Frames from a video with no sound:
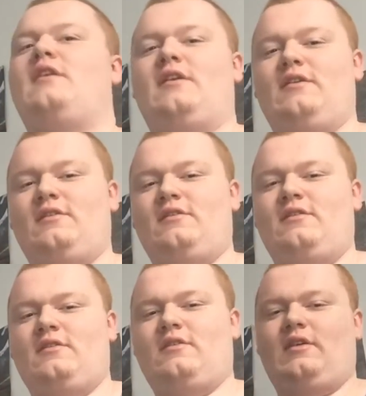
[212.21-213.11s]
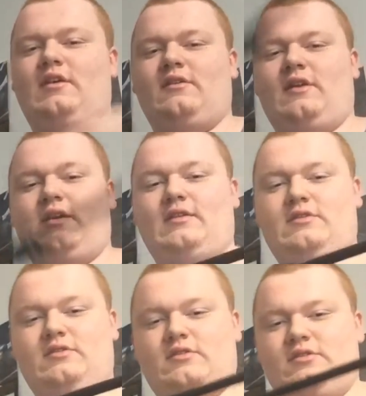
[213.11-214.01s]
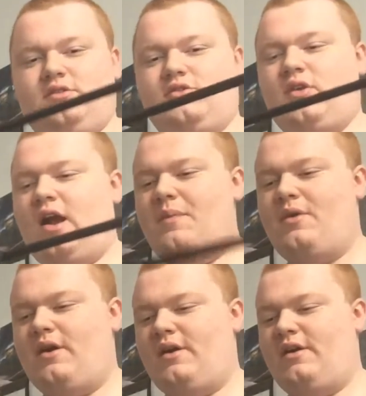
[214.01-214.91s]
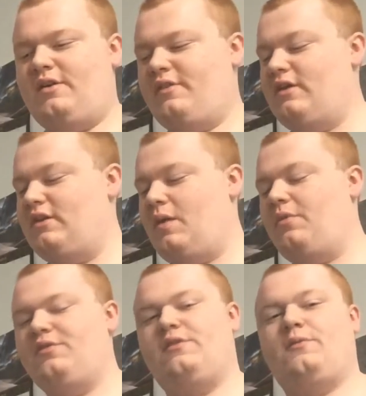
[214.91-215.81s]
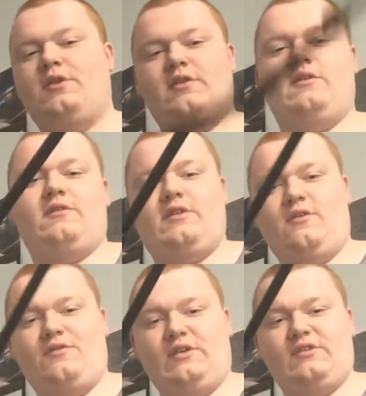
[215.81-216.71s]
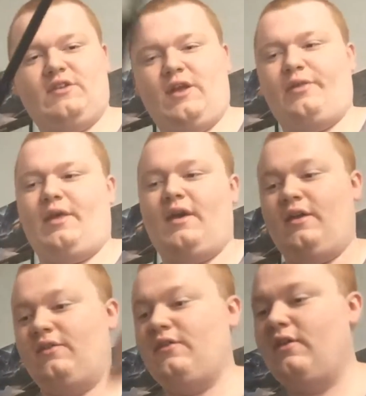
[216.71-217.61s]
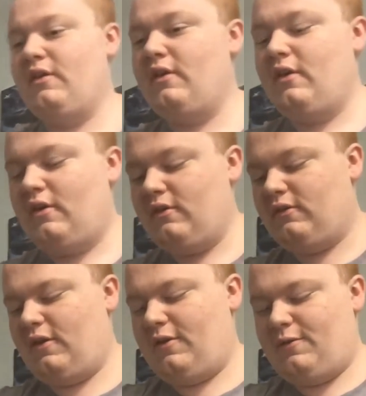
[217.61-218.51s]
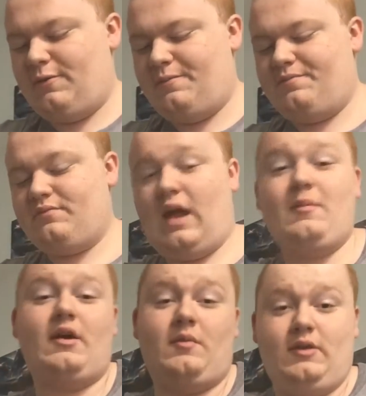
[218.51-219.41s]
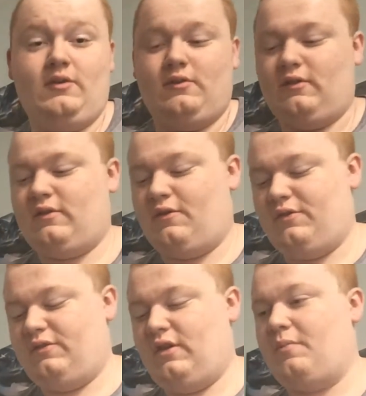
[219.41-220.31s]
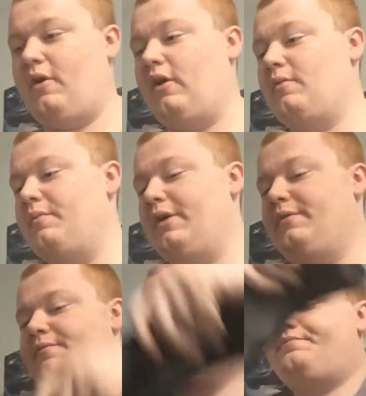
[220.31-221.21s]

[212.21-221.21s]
is, is a tripod that doubles as one of those selfie stick things. So I'm not going to be using the selfie stick part, but